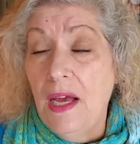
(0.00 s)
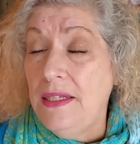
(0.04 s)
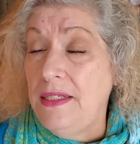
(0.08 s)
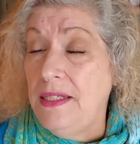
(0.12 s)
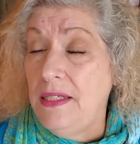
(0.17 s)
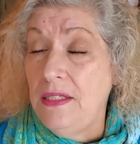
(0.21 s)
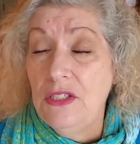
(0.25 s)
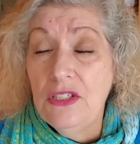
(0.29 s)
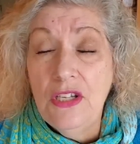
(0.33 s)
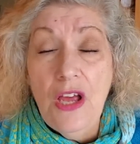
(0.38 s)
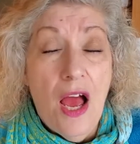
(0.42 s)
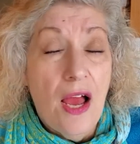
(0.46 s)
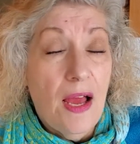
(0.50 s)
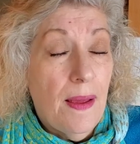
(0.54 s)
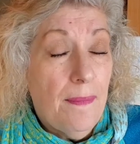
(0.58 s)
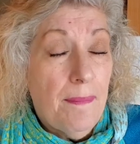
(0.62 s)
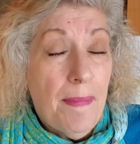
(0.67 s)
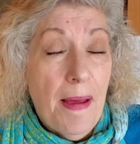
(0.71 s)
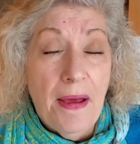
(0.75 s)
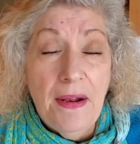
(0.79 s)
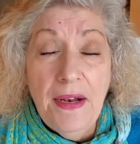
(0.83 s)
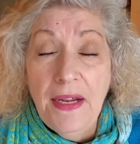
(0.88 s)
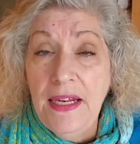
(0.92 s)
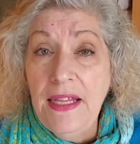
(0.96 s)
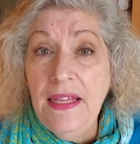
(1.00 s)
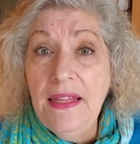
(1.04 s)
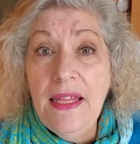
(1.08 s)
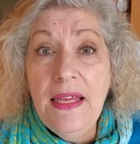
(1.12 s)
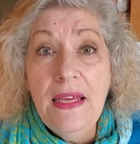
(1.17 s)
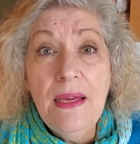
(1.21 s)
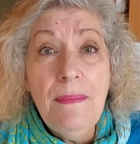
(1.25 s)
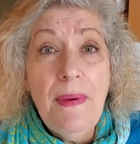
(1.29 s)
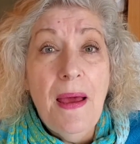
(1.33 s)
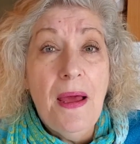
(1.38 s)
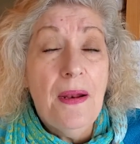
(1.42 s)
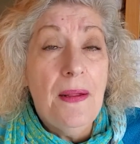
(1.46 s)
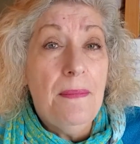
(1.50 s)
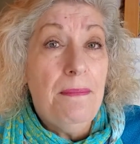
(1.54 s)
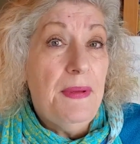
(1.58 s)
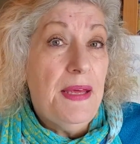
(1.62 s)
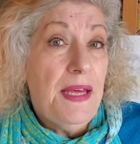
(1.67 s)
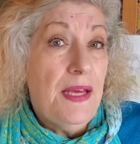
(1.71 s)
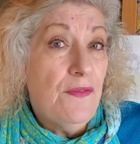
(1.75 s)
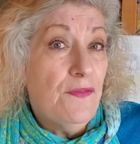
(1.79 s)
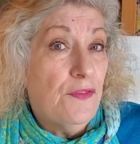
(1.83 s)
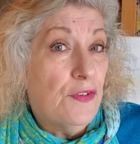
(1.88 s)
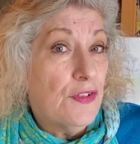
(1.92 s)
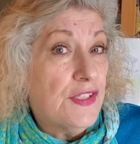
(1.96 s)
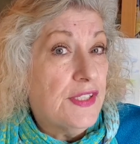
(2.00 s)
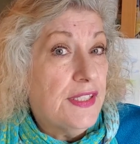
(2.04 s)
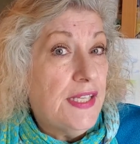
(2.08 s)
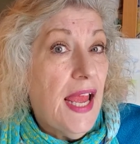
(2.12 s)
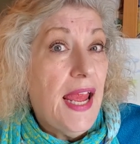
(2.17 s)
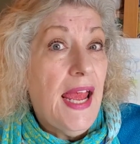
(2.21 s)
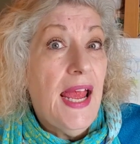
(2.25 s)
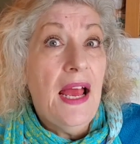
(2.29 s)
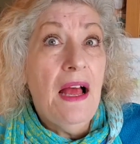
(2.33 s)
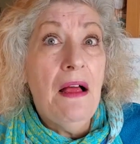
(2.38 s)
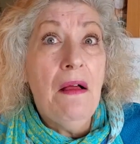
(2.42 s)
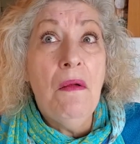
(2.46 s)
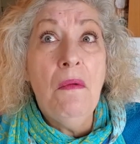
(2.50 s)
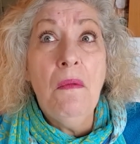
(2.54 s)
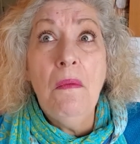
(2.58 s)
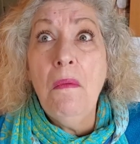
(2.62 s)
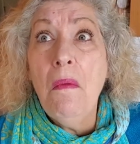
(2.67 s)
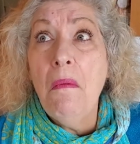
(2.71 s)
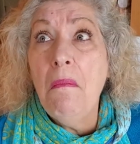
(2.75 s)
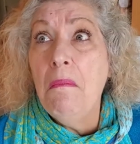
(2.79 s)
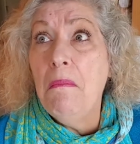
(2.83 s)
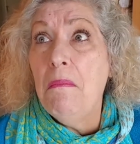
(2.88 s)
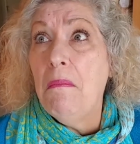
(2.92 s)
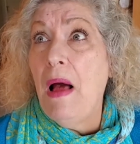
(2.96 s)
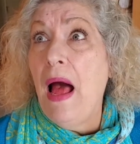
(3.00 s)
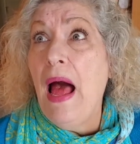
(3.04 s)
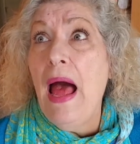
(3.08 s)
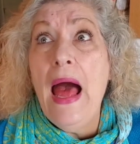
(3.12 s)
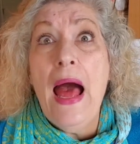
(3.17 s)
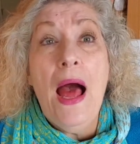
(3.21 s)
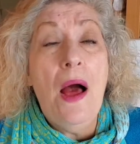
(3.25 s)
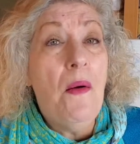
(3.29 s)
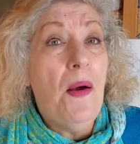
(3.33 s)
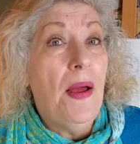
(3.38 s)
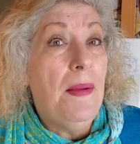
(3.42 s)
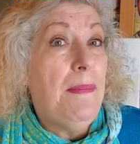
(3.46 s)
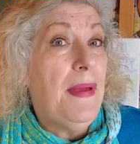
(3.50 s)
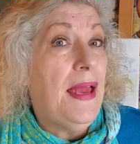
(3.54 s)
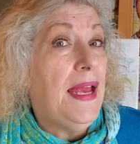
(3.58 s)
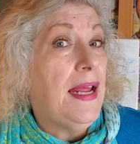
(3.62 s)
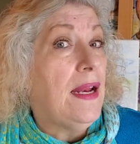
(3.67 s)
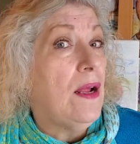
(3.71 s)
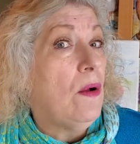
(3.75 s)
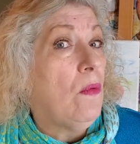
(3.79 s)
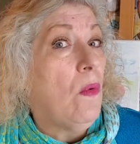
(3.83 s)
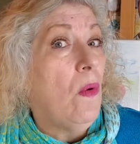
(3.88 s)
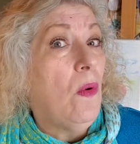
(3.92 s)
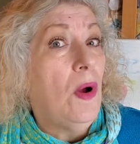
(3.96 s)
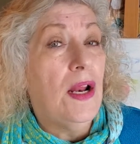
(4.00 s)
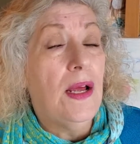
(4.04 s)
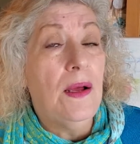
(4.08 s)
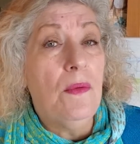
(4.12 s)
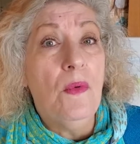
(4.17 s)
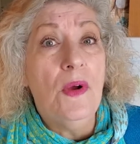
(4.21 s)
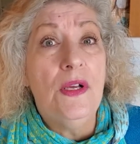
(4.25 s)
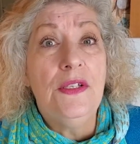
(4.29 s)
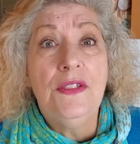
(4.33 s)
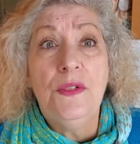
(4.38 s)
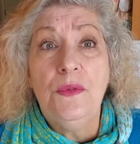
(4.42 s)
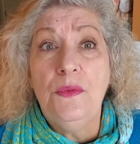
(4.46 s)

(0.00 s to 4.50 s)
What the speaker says: I didn't talk about anything about it being for sale, how I made it, what it was.